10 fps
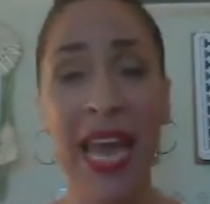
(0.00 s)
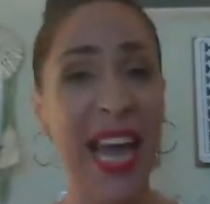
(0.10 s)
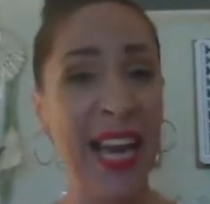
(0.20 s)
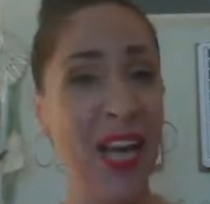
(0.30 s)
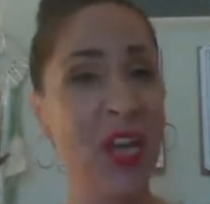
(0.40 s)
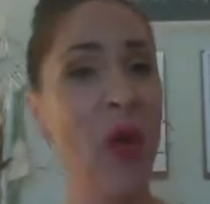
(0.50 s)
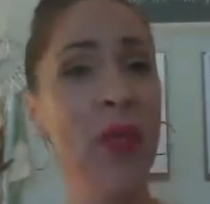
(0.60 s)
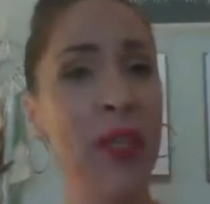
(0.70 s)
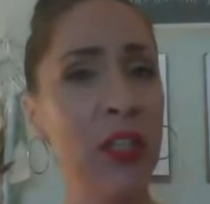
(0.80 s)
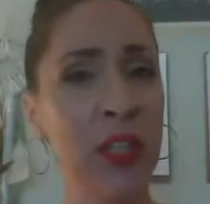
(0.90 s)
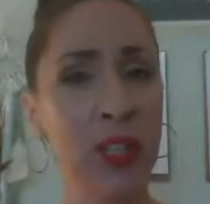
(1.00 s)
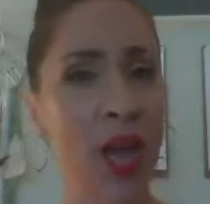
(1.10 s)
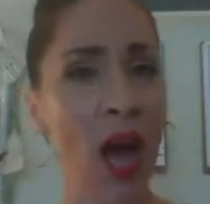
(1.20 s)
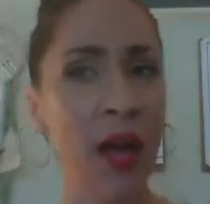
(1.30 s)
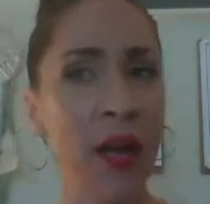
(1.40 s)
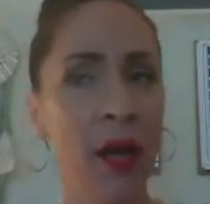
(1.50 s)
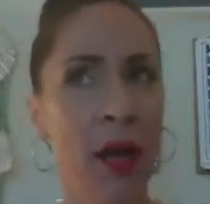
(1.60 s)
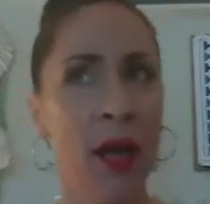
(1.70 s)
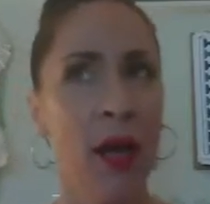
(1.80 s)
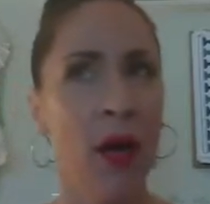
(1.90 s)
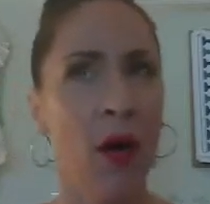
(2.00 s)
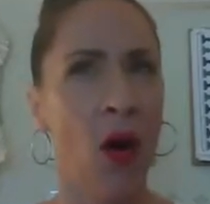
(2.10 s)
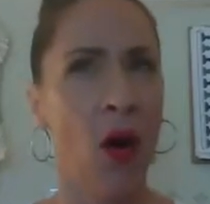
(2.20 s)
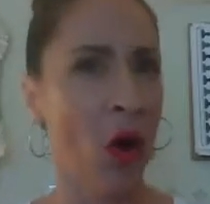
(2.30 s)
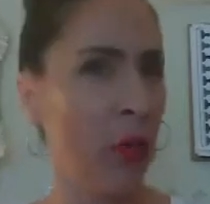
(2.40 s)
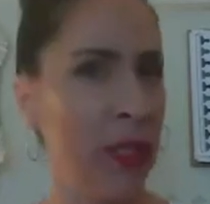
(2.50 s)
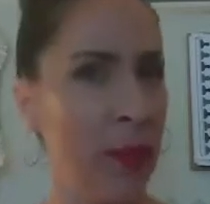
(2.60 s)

And I know that she's not always